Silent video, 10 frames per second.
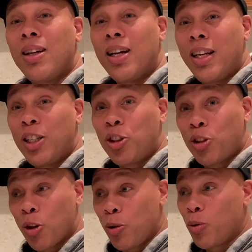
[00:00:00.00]
And they
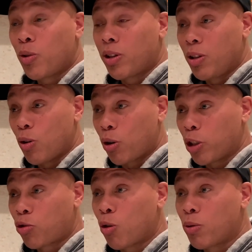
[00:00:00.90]
show you,
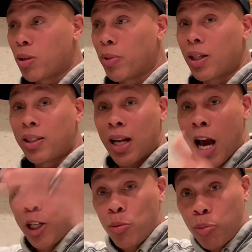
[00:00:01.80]
controlled demolition,
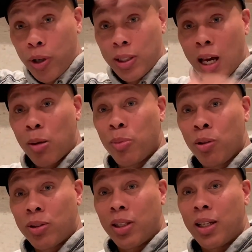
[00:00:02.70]
how you bring down a
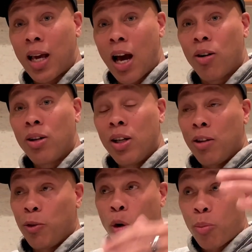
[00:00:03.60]
building, and how
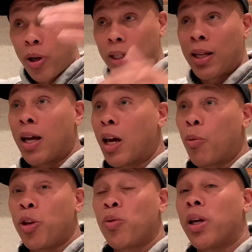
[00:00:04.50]
if you don't bring it down that
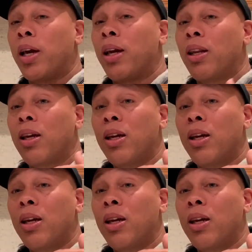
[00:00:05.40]
way, you can't.